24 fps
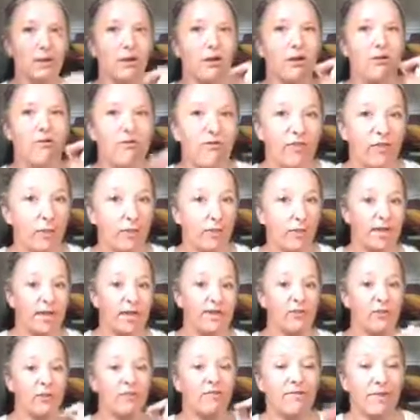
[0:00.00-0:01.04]
your family
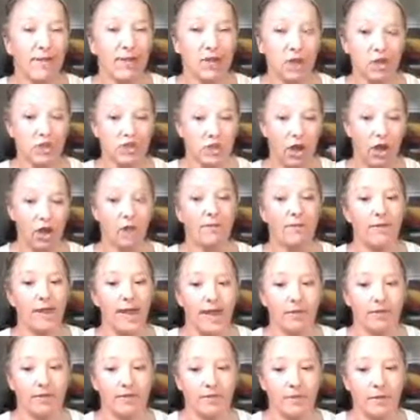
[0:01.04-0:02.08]
life, your adventures, all of
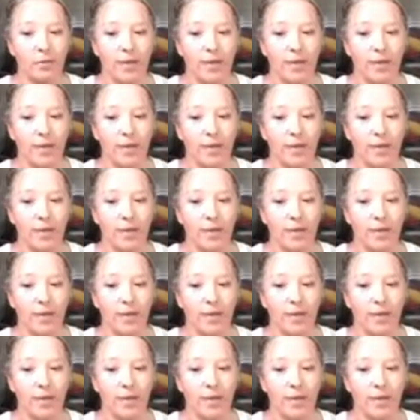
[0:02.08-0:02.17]
that.